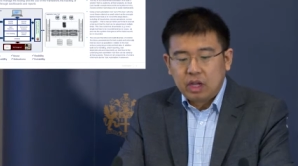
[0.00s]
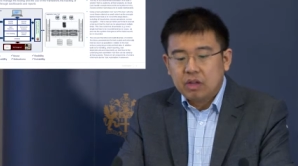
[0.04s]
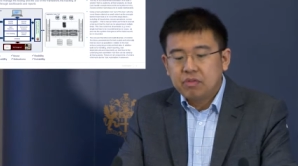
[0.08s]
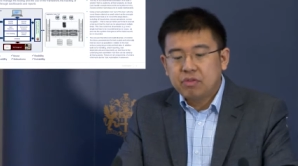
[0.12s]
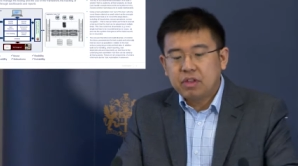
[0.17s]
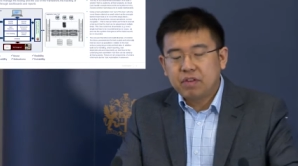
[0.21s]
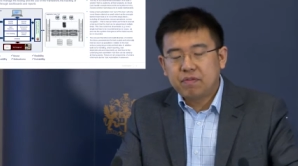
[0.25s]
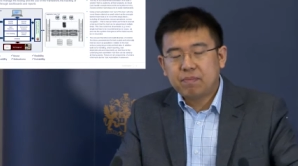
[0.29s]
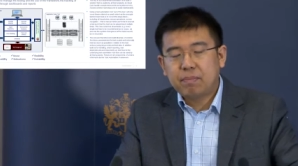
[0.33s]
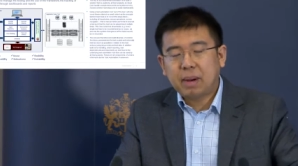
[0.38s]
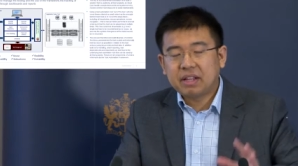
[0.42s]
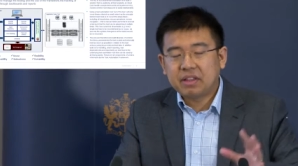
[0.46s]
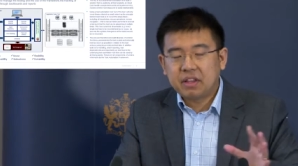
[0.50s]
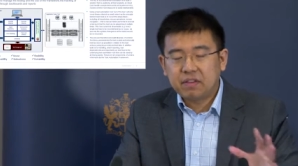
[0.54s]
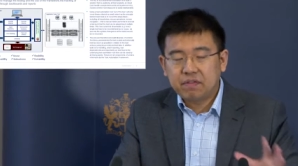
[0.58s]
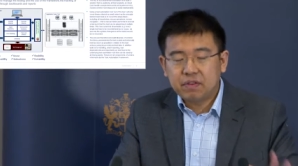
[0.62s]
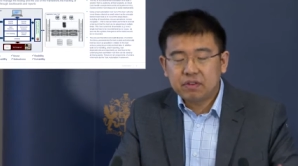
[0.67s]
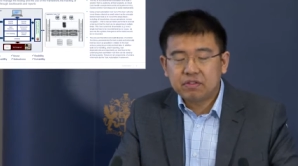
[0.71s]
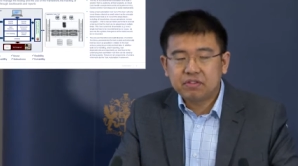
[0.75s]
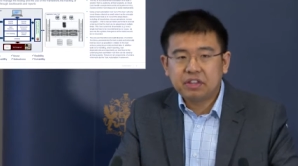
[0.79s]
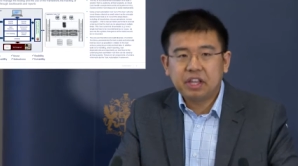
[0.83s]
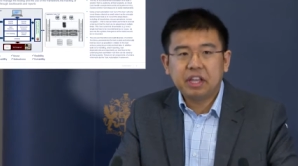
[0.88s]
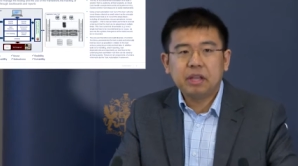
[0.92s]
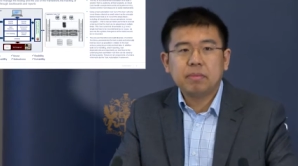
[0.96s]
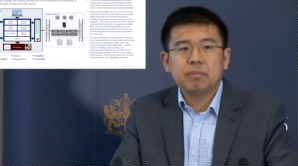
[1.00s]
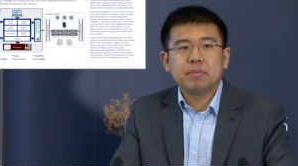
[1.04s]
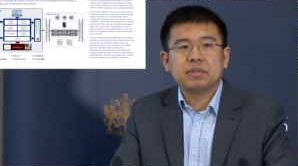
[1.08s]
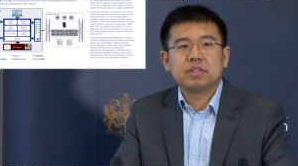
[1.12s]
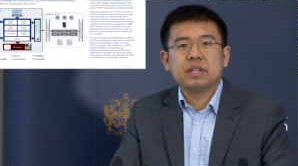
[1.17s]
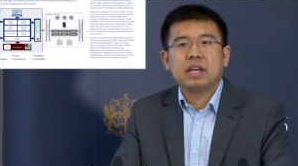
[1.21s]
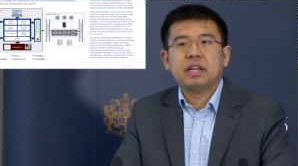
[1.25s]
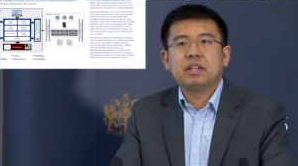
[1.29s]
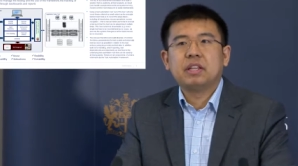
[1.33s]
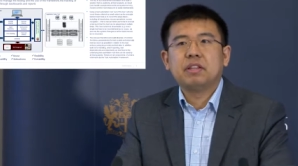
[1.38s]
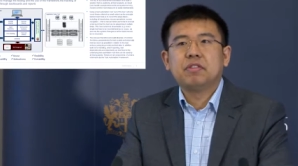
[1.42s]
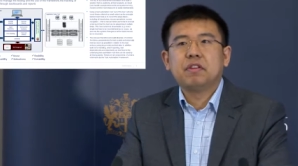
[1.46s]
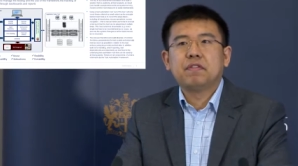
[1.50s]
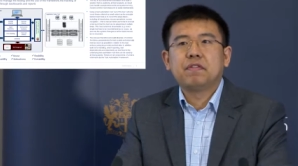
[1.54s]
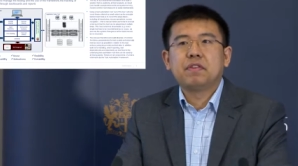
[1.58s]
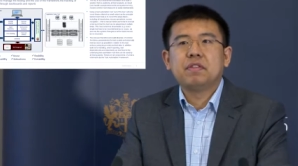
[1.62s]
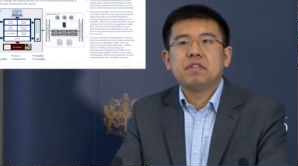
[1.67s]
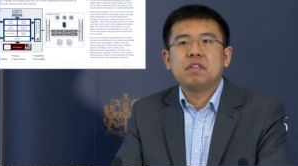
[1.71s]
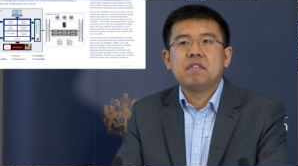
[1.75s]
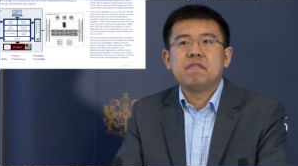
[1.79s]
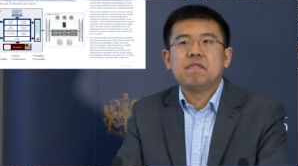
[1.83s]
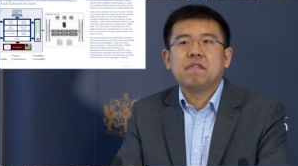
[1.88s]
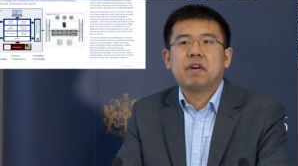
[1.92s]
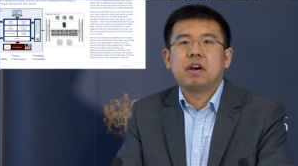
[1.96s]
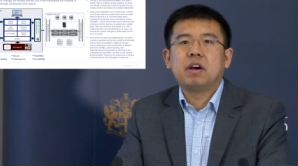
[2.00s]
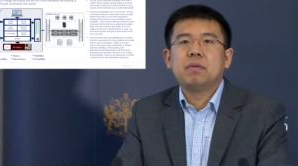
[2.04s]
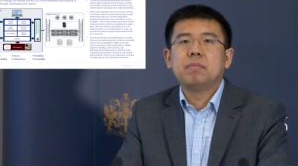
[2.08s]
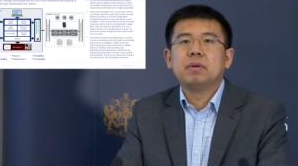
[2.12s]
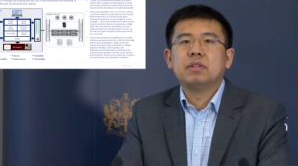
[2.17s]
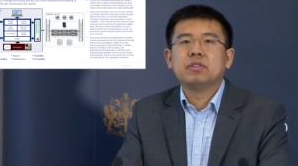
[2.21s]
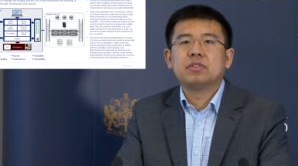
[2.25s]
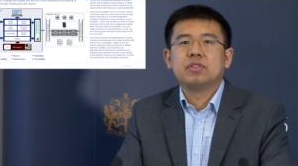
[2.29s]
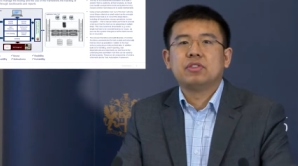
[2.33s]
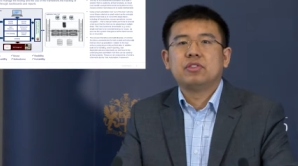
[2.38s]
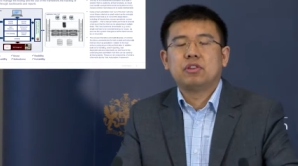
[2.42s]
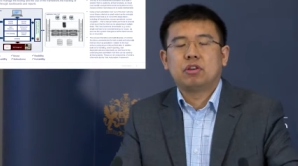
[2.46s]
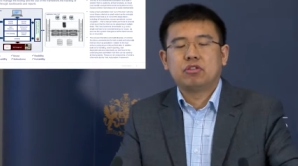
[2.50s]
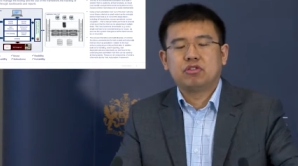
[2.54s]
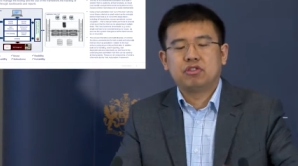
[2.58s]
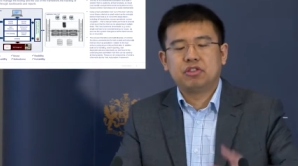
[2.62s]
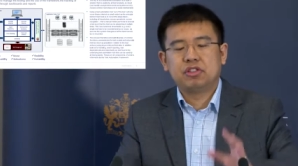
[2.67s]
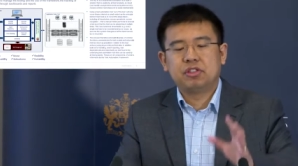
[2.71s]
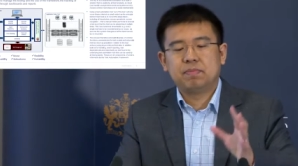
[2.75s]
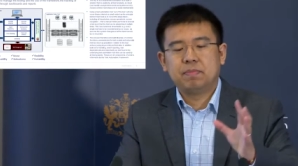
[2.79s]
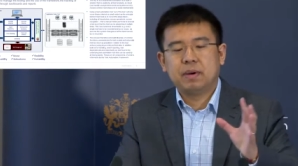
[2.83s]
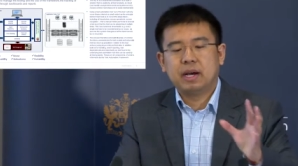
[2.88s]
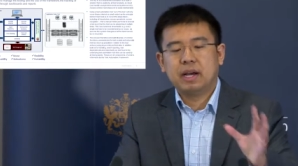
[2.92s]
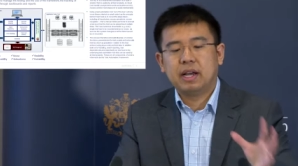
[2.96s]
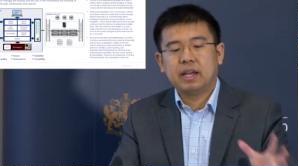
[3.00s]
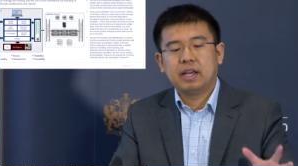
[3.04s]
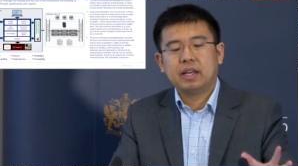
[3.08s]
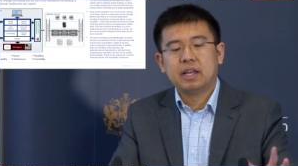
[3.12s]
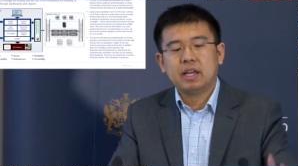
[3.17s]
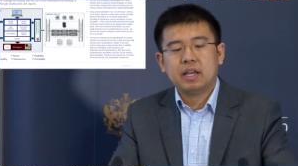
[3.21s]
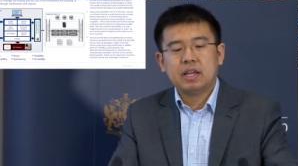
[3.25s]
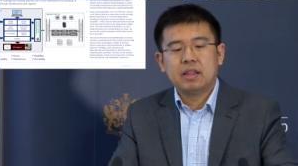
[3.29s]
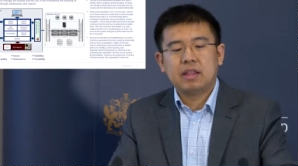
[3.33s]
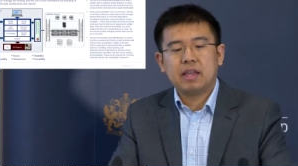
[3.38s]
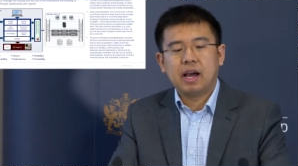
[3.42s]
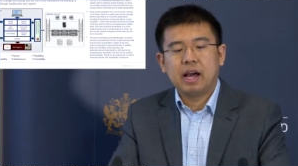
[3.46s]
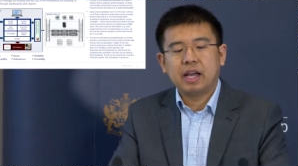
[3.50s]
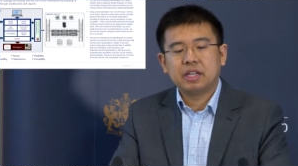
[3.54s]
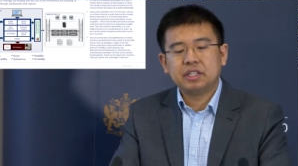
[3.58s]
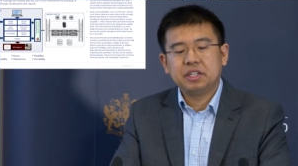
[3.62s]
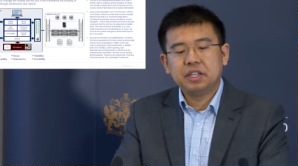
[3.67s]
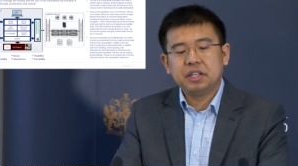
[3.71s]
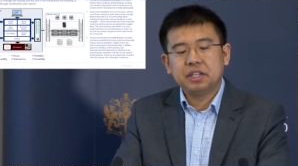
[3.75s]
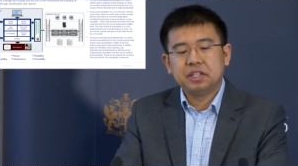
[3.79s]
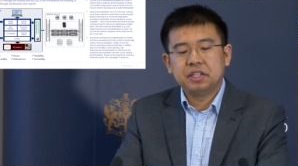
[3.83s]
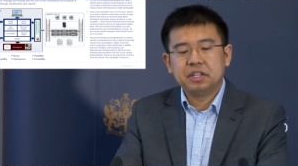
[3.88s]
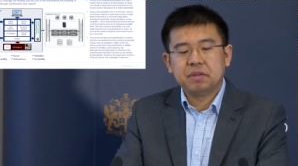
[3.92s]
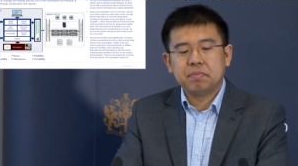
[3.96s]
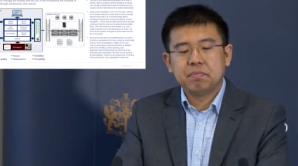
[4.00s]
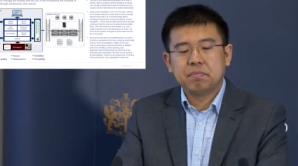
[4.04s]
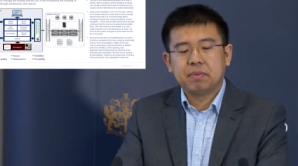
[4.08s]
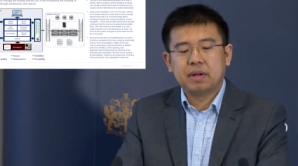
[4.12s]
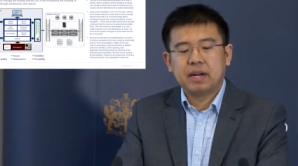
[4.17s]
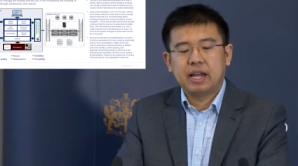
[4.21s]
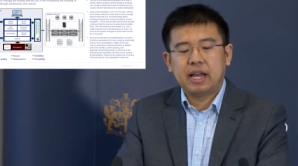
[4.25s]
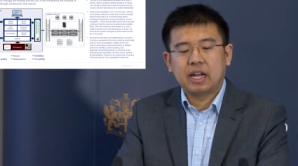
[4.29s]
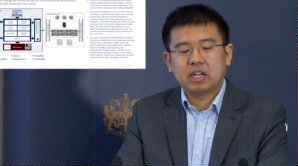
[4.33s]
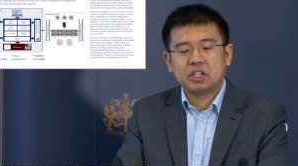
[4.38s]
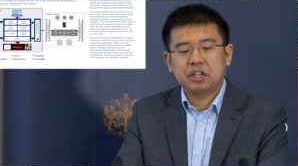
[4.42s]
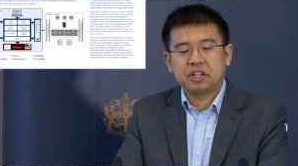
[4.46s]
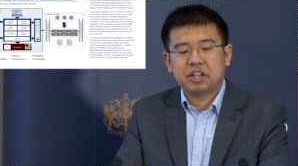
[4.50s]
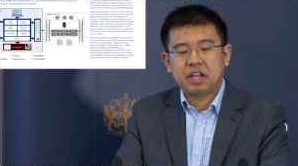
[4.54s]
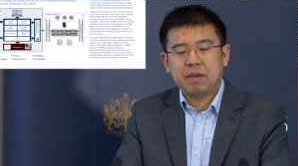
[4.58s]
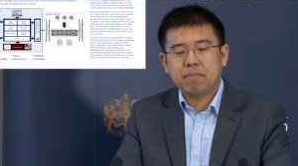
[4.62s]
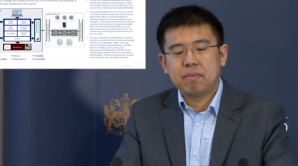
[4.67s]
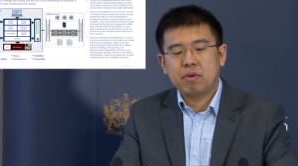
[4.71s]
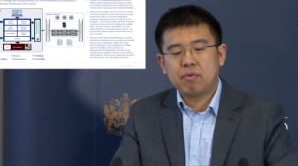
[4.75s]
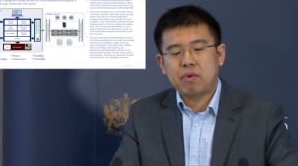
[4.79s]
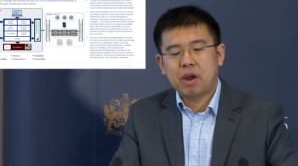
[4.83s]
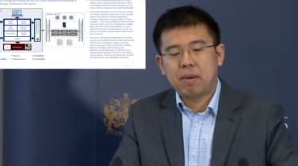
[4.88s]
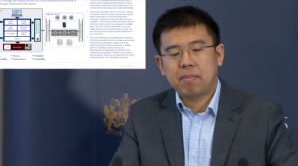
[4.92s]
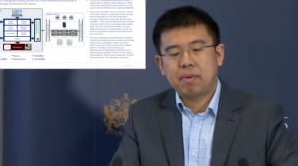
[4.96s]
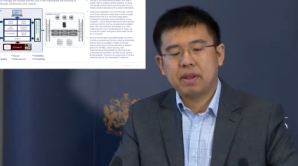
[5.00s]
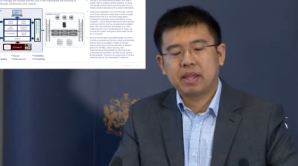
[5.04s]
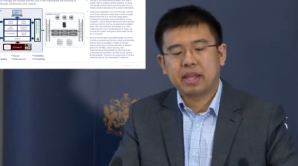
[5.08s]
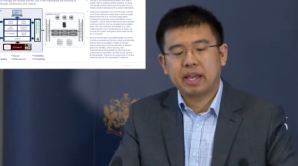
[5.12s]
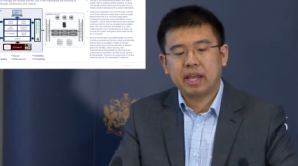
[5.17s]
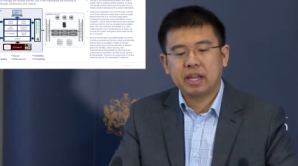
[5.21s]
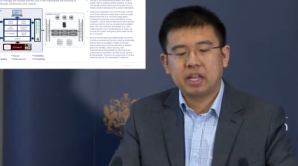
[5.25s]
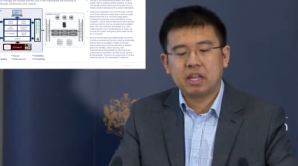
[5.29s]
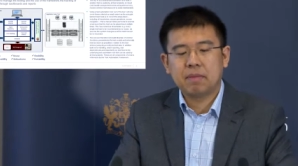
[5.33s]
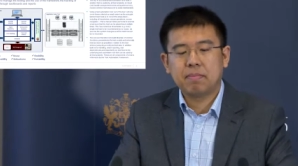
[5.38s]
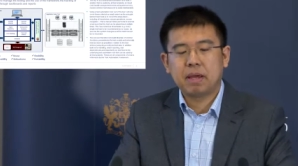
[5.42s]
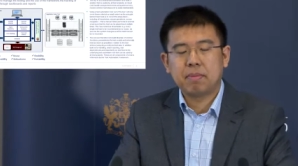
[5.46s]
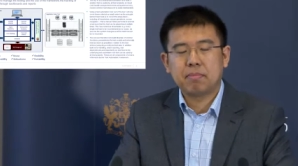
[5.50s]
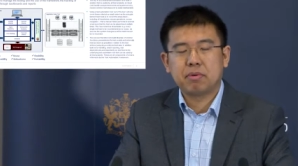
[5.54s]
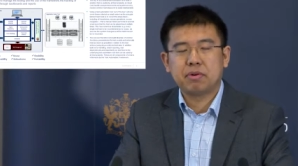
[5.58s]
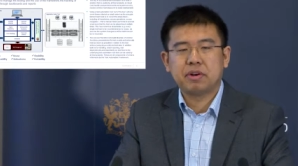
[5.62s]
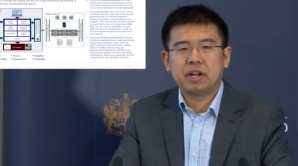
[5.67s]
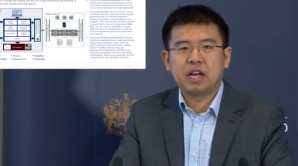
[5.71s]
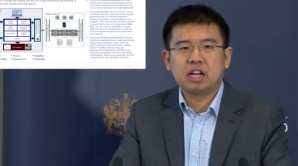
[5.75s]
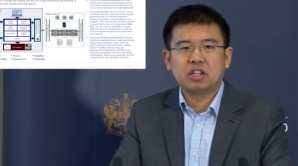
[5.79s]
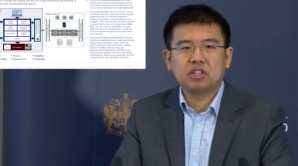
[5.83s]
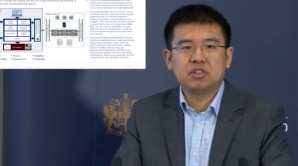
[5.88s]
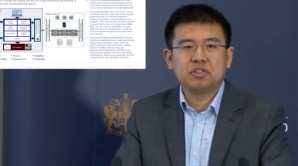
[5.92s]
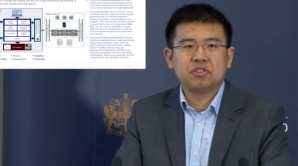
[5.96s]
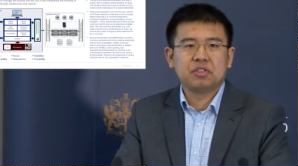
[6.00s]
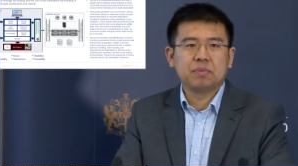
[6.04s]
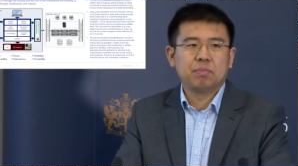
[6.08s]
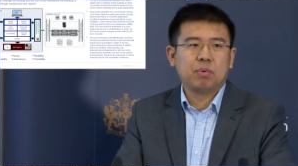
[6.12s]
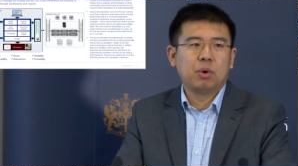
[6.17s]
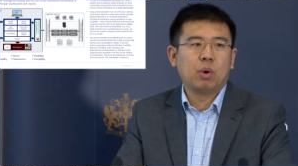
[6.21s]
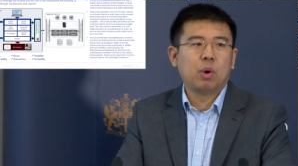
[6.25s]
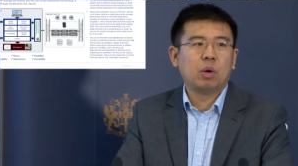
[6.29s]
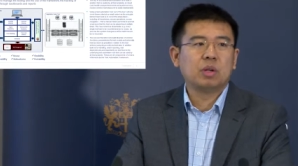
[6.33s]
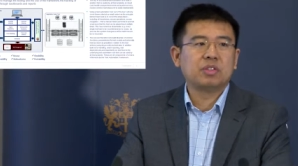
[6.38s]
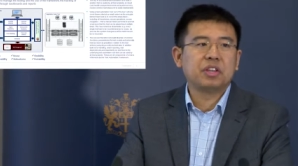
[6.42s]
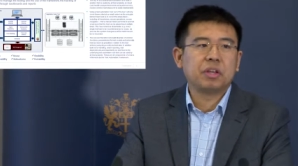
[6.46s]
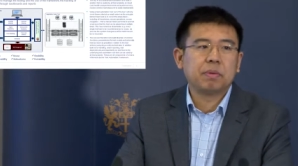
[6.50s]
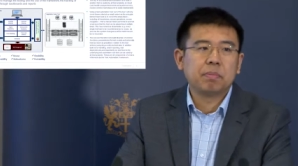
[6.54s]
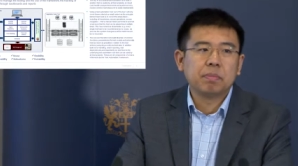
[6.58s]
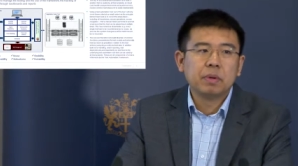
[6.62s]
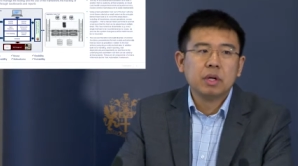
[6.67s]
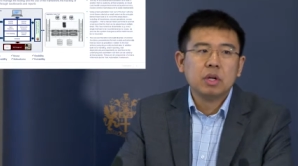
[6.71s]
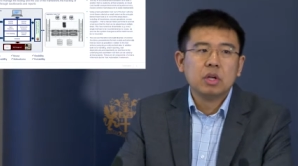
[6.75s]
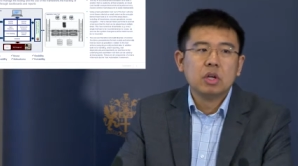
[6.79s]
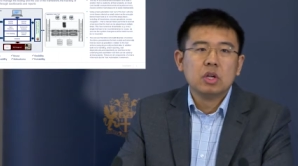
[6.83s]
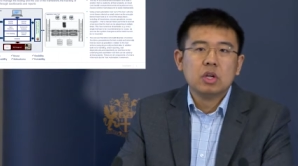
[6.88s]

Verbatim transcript: diff by different teams and in different environments, not just by the I T team, but actually can be replicated by production support team.